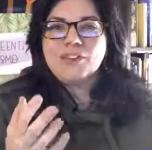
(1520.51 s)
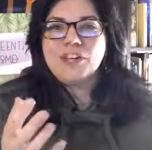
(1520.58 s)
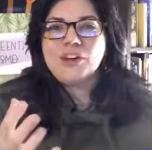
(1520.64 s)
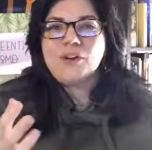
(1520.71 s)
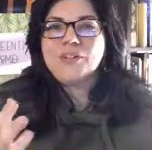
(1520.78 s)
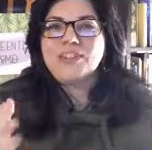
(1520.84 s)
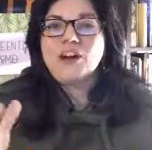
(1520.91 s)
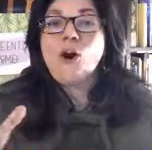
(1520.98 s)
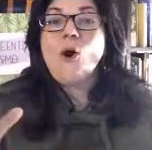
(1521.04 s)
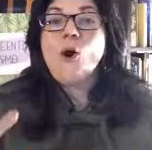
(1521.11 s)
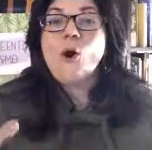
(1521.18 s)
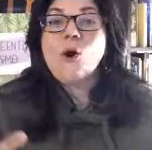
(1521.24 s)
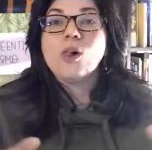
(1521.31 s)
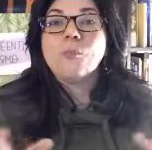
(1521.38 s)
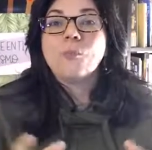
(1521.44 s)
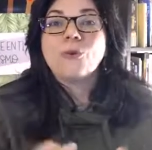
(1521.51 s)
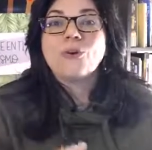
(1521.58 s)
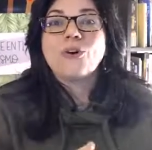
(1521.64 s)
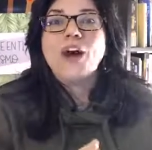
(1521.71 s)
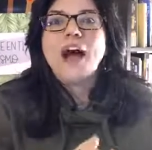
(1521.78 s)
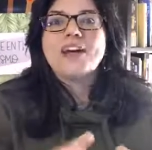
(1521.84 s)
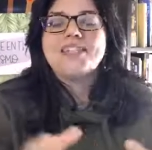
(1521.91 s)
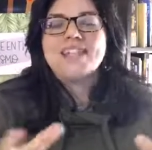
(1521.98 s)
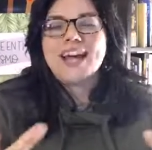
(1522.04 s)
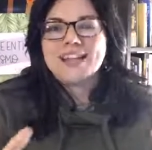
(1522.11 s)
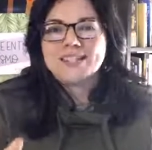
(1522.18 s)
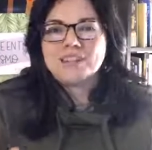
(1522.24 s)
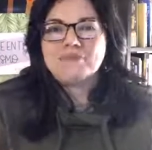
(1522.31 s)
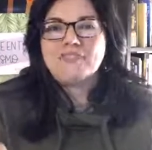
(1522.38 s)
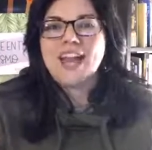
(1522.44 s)
you know, the whole
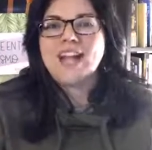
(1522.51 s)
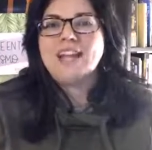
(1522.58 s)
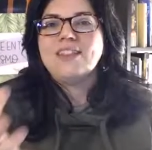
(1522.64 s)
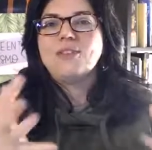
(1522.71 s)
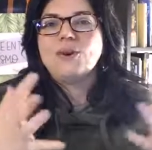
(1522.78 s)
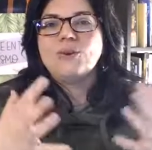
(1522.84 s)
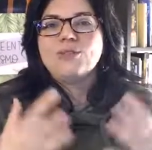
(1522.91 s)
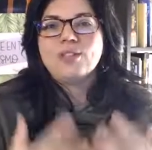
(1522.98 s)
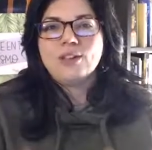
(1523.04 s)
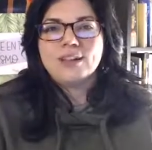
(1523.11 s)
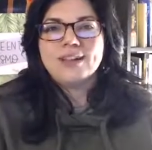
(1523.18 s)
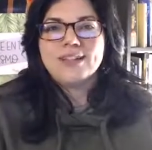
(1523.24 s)
process of getting those